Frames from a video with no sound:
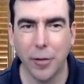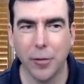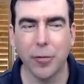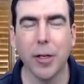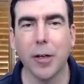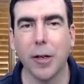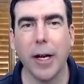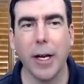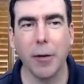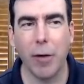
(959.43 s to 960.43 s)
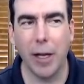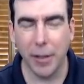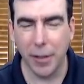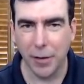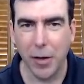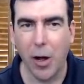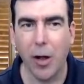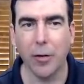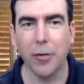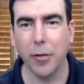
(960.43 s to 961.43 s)
to trigger a rally in the
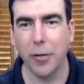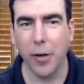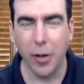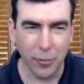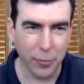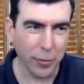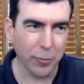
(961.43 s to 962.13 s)
dollar. So the dollar's real